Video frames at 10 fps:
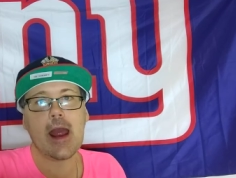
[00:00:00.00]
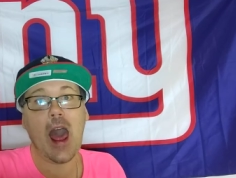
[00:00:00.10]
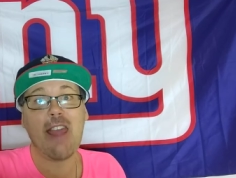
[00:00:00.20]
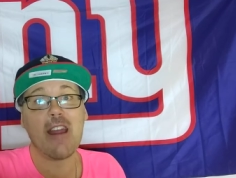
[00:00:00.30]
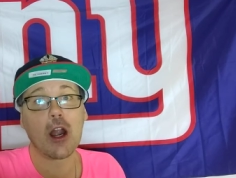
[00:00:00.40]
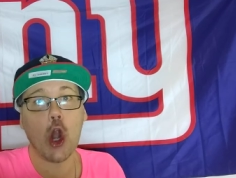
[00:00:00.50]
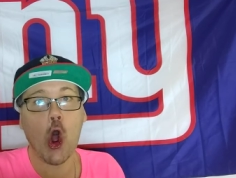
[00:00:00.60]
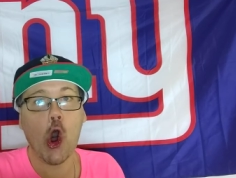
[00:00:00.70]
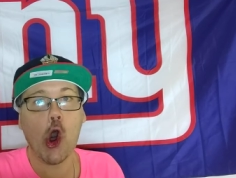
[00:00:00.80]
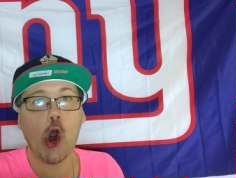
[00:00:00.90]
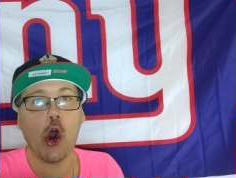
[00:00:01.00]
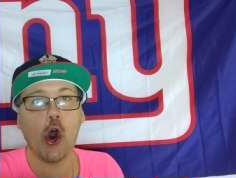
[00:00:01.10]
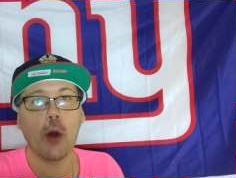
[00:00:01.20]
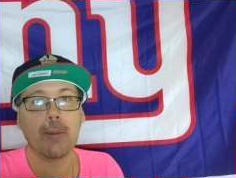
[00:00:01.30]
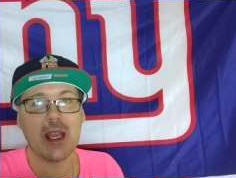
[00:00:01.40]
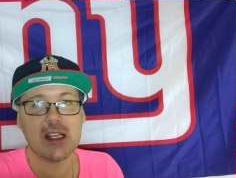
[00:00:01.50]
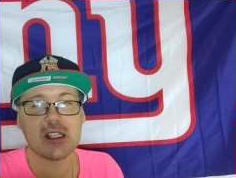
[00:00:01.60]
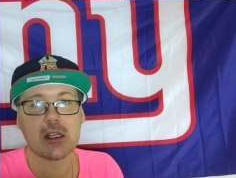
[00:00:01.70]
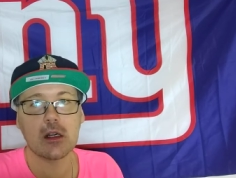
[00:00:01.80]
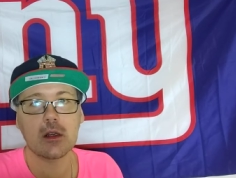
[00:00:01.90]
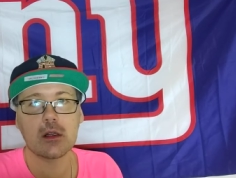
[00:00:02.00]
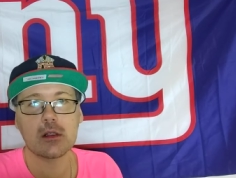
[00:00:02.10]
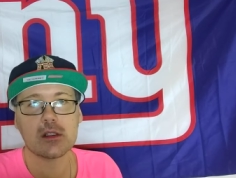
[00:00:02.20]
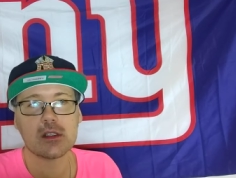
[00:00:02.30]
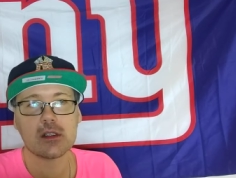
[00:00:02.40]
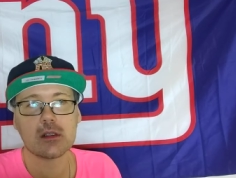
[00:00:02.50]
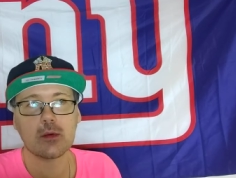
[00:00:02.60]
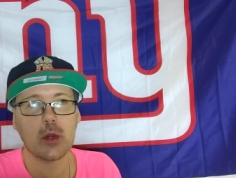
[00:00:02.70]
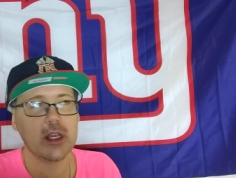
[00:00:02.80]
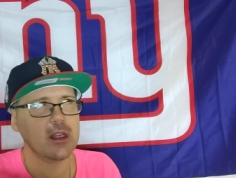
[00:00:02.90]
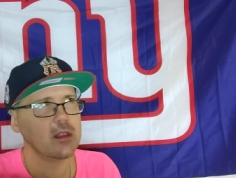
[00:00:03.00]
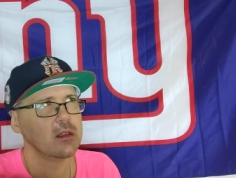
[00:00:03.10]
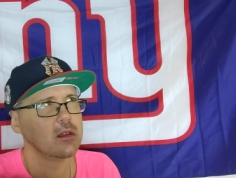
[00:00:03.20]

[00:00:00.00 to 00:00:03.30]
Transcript: and they're all base cards. Wait.